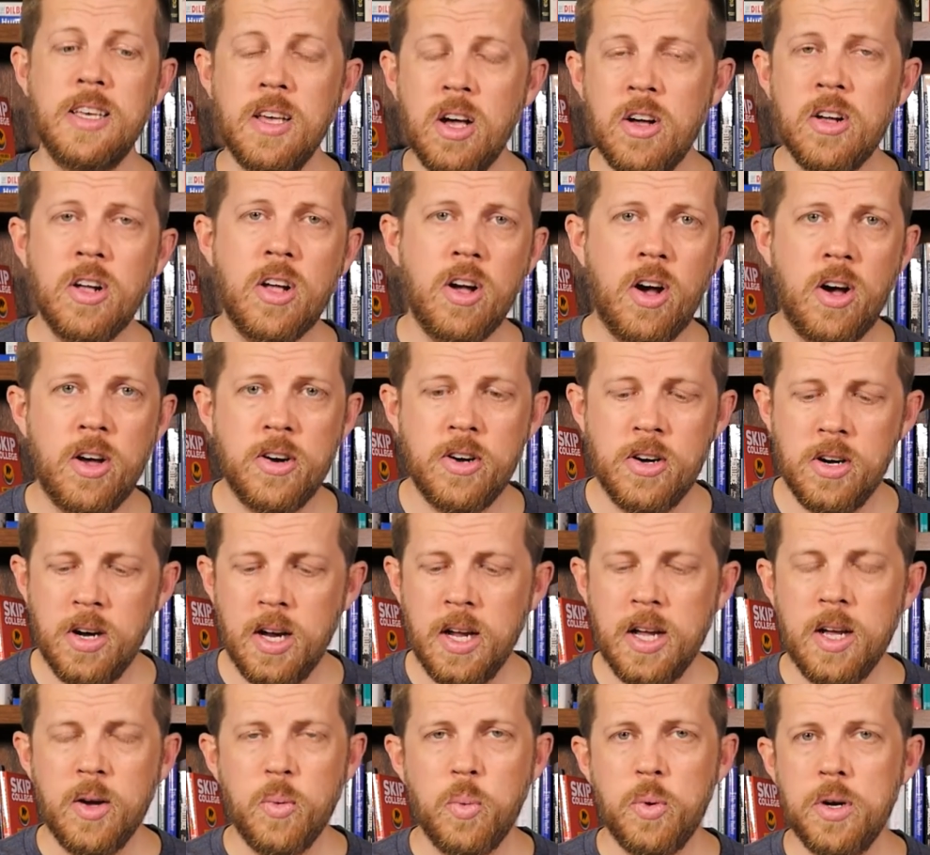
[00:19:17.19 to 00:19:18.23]
Young Connor
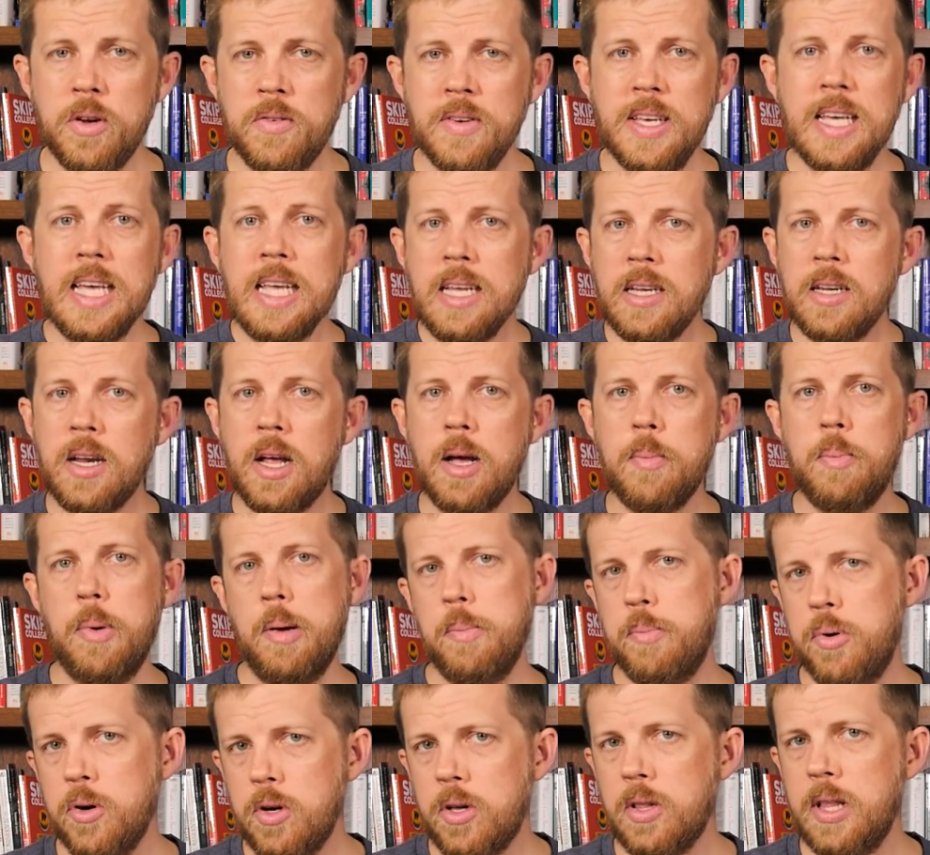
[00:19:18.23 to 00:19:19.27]
would have eaten up a
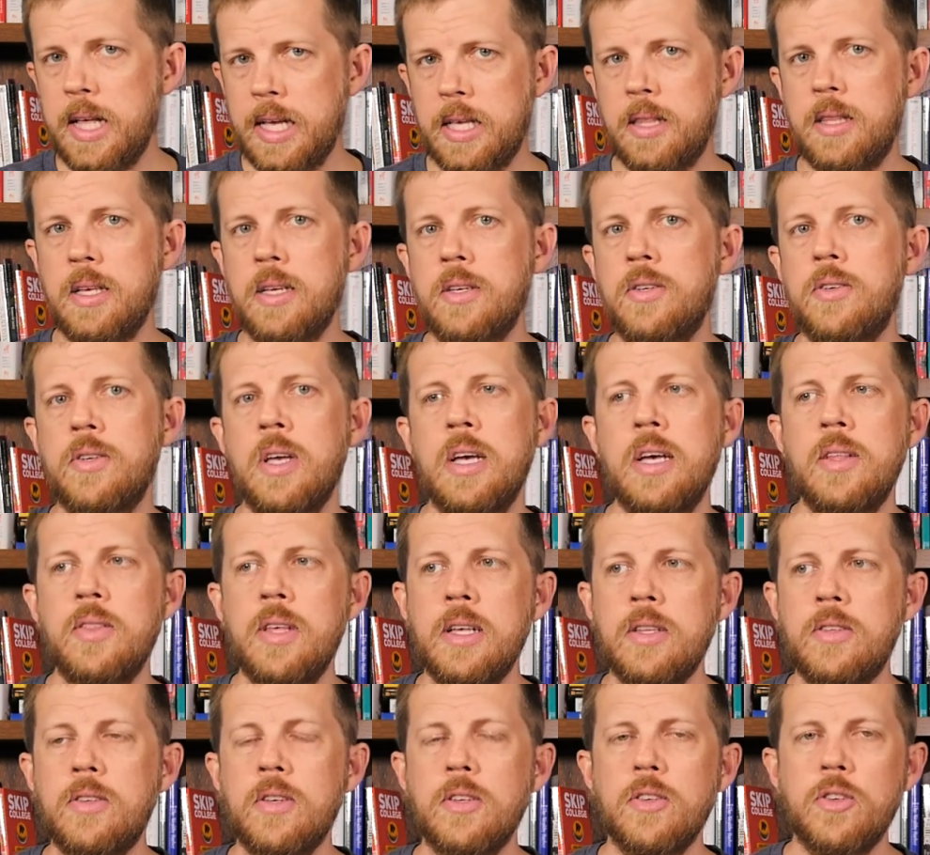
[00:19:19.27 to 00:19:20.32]
book like this
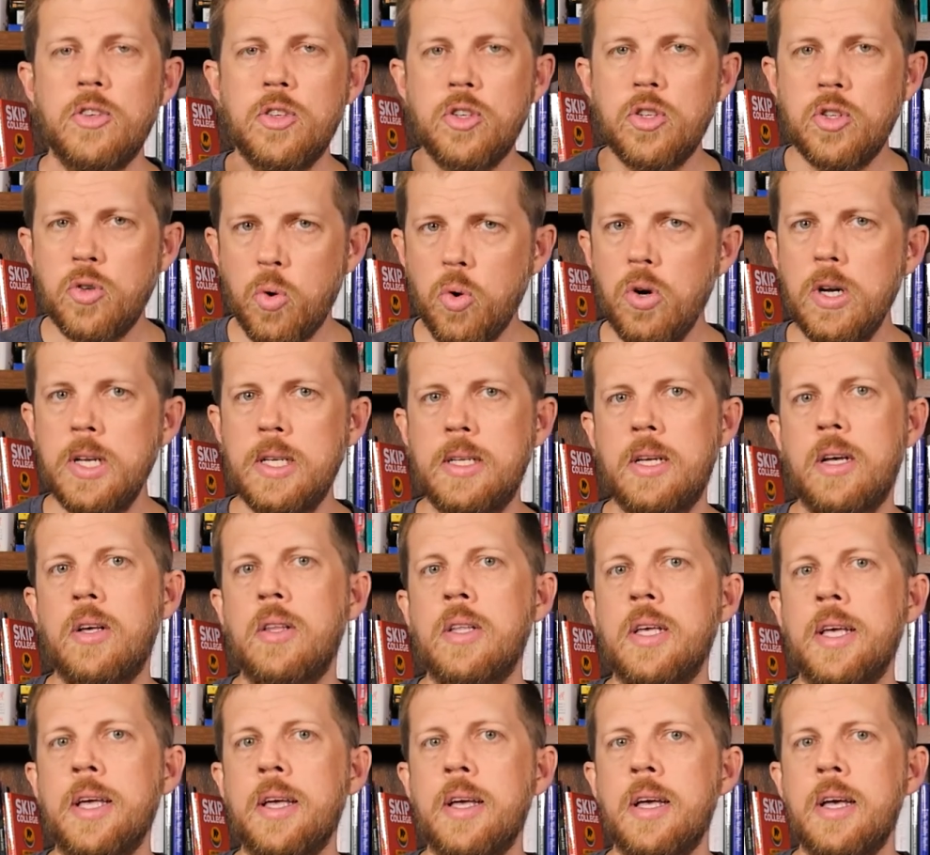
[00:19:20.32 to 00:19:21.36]
that's
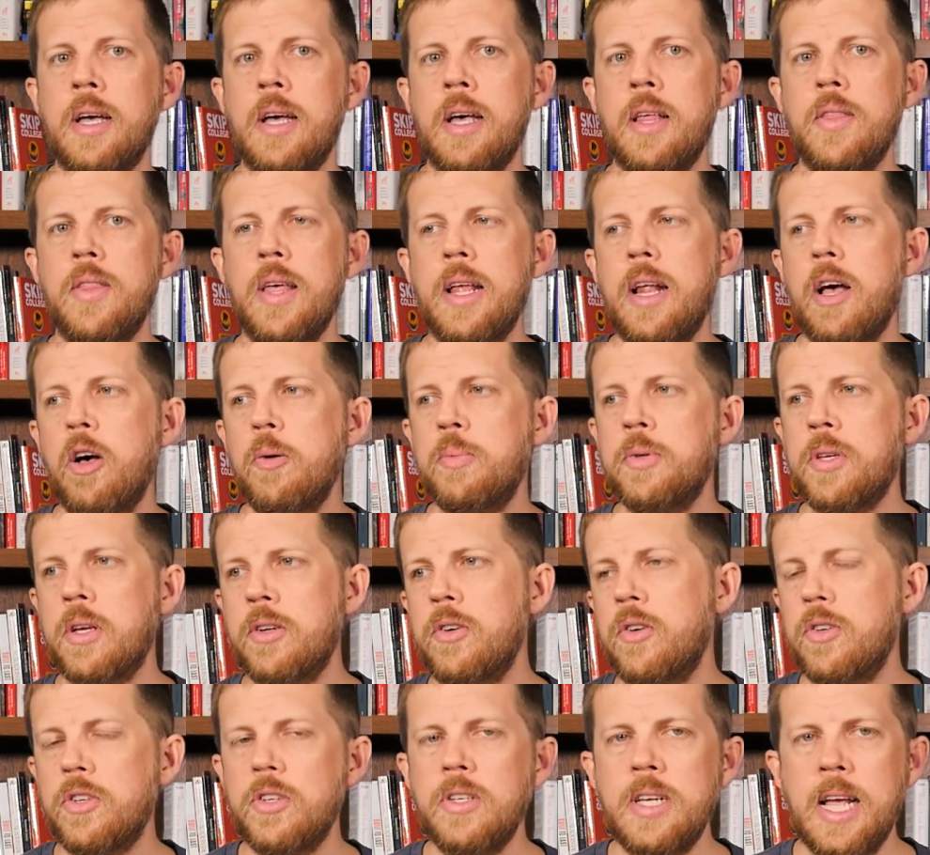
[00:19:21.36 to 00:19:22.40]
storytelling, that helps
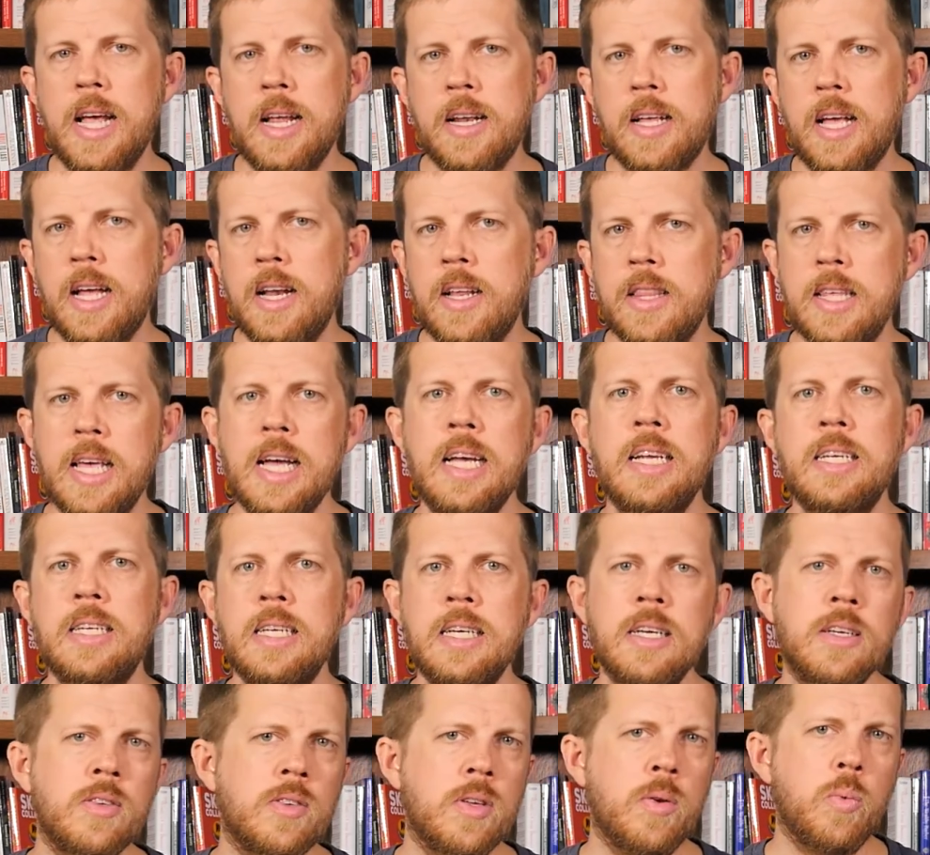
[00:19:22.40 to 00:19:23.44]
understand kind of the
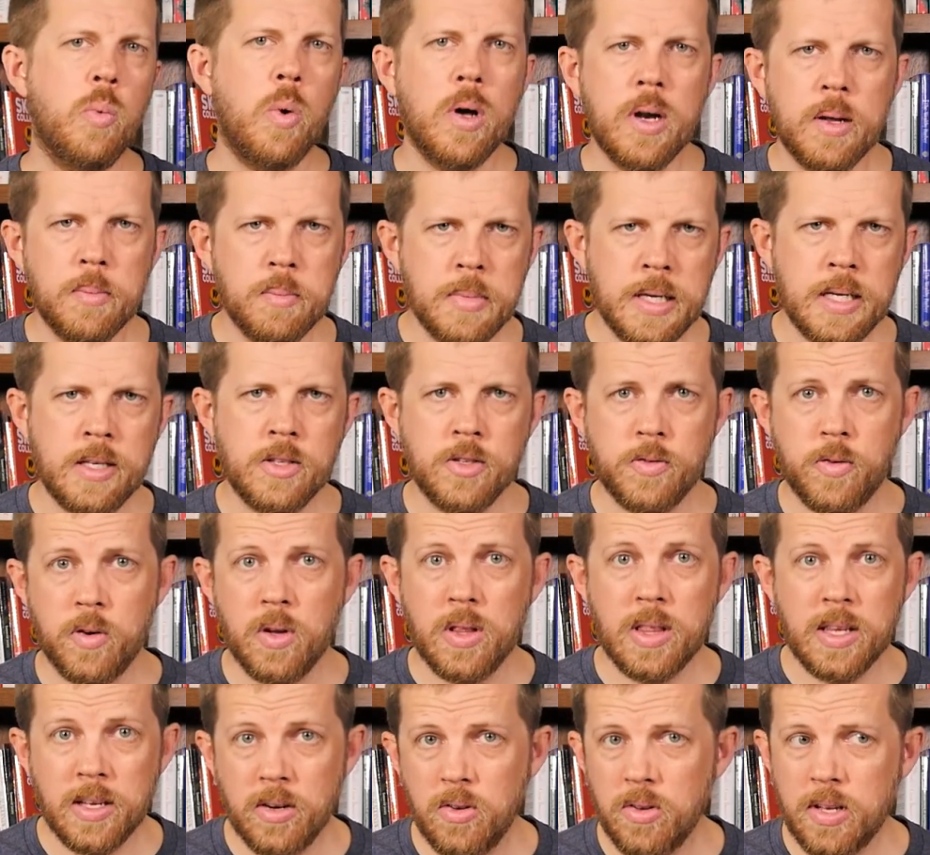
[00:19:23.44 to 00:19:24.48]
ideas and what it means for
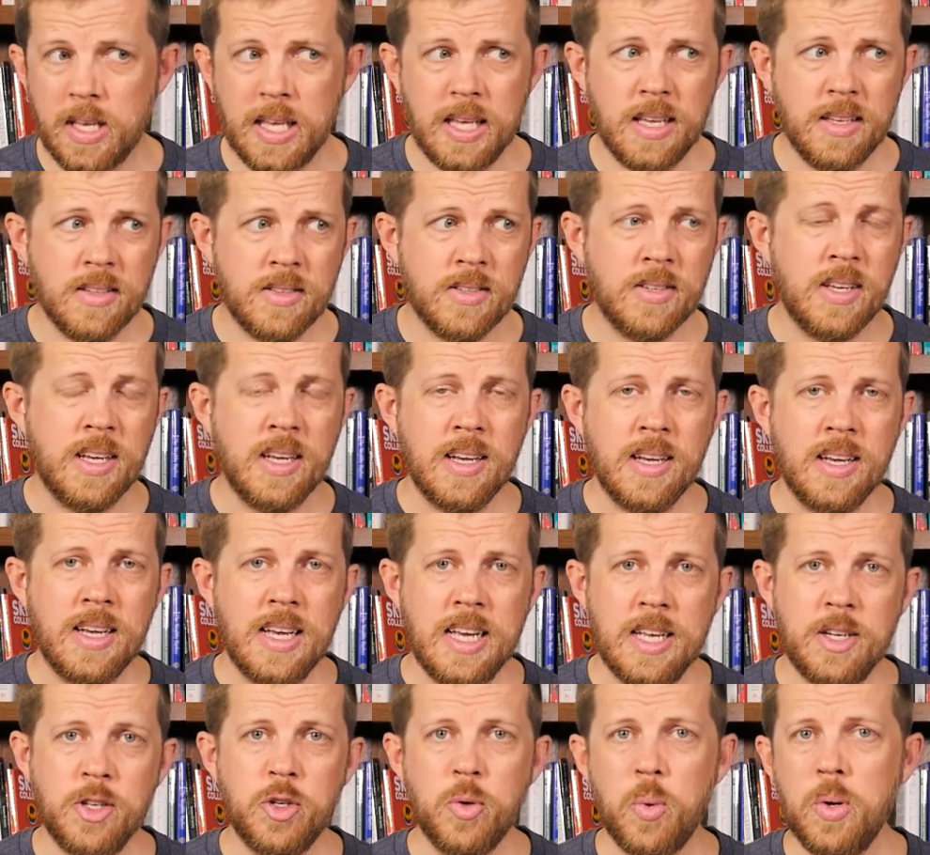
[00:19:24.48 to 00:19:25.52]
little kids
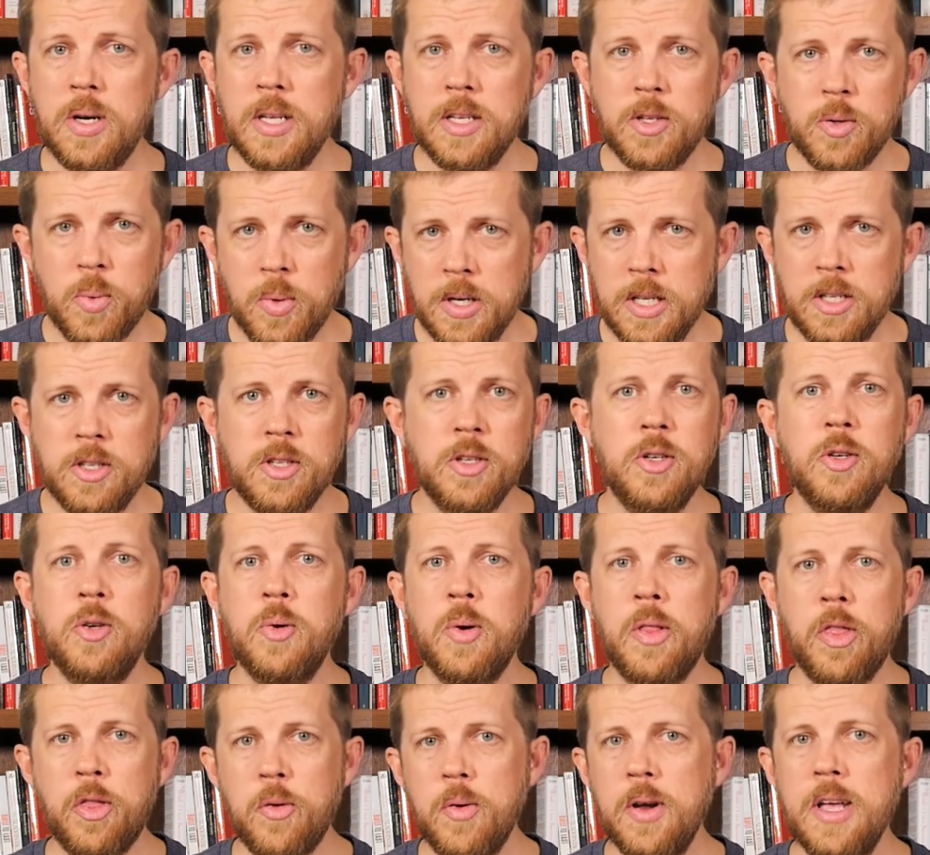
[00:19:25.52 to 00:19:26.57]
in 2022
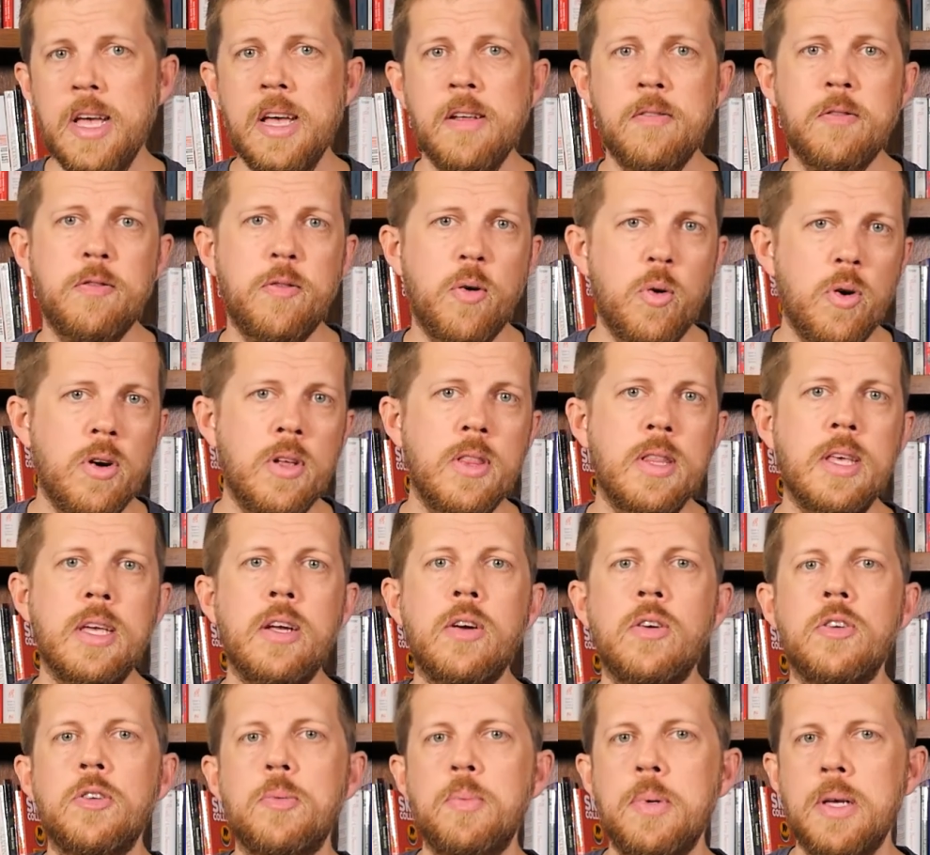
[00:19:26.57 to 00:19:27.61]
and 3 and 4 and the
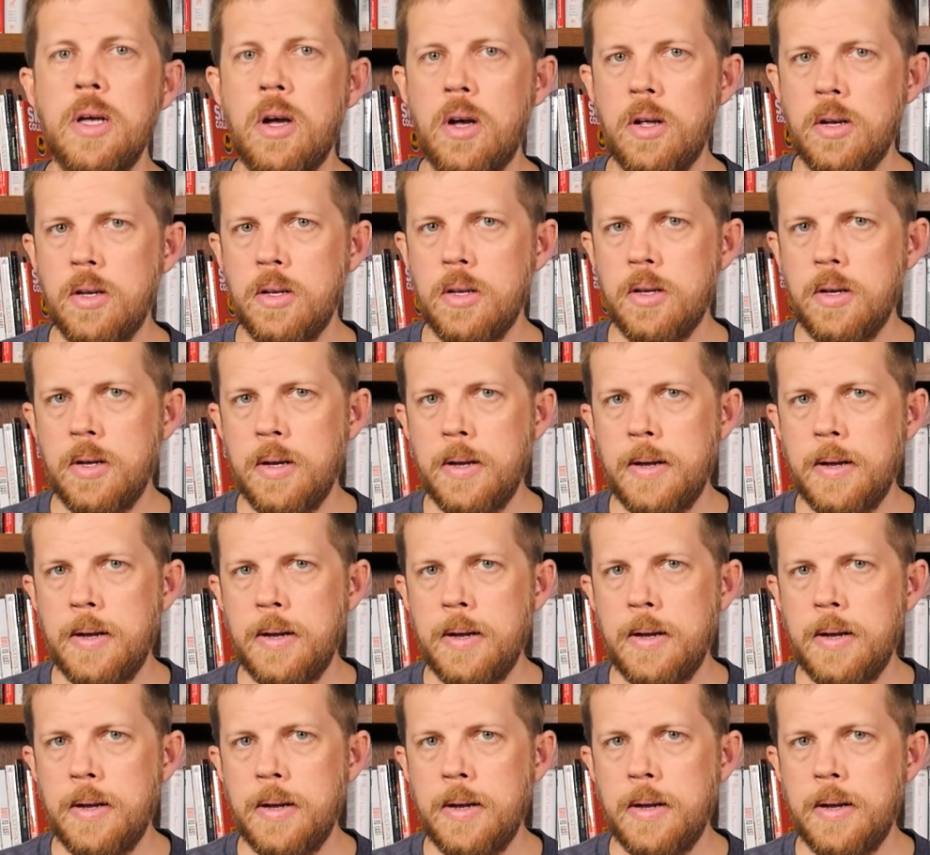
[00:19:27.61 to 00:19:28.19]
years beyond,